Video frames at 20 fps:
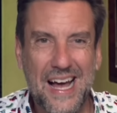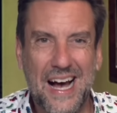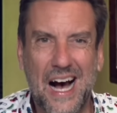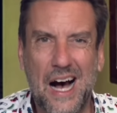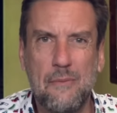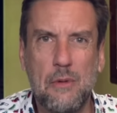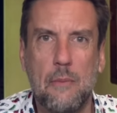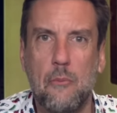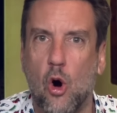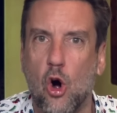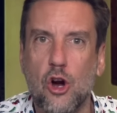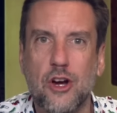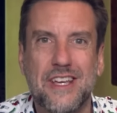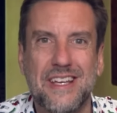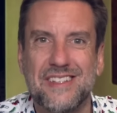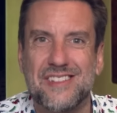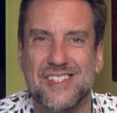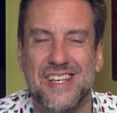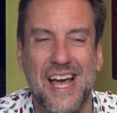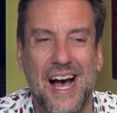I'm a
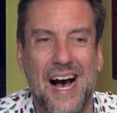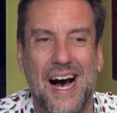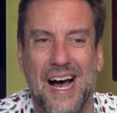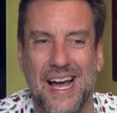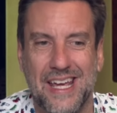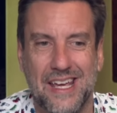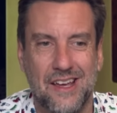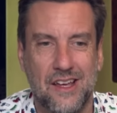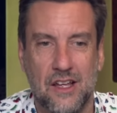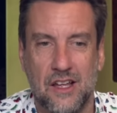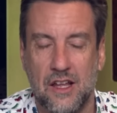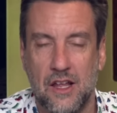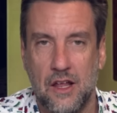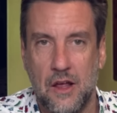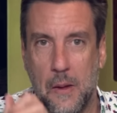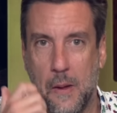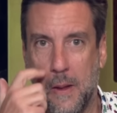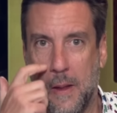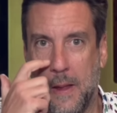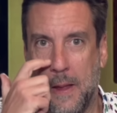markets guy.
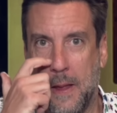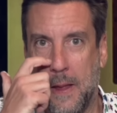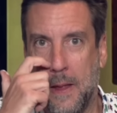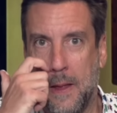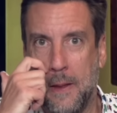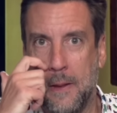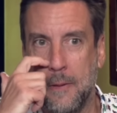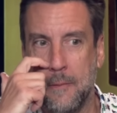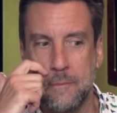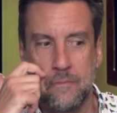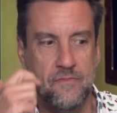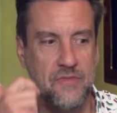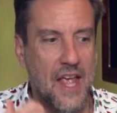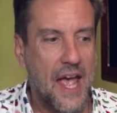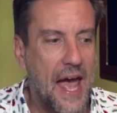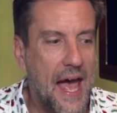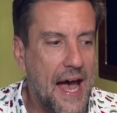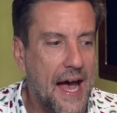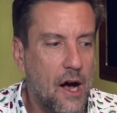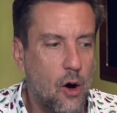
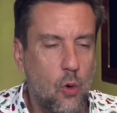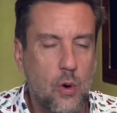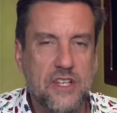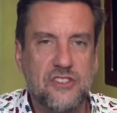How